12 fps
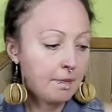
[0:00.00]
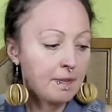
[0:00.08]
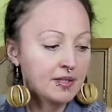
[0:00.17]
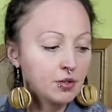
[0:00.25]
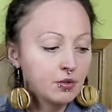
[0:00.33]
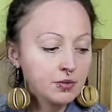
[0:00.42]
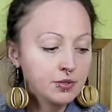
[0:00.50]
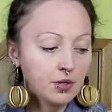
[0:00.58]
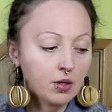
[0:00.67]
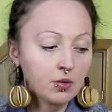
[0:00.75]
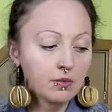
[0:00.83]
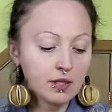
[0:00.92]
But
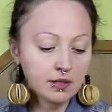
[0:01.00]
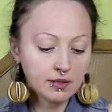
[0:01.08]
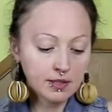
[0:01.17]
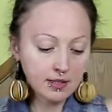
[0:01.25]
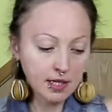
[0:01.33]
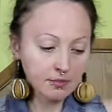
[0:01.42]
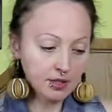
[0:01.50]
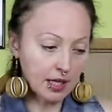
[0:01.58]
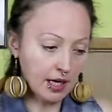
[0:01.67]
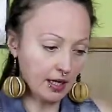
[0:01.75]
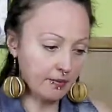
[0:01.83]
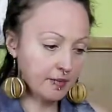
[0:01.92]
also at the same
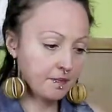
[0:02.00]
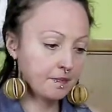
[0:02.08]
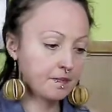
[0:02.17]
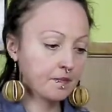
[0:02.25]
time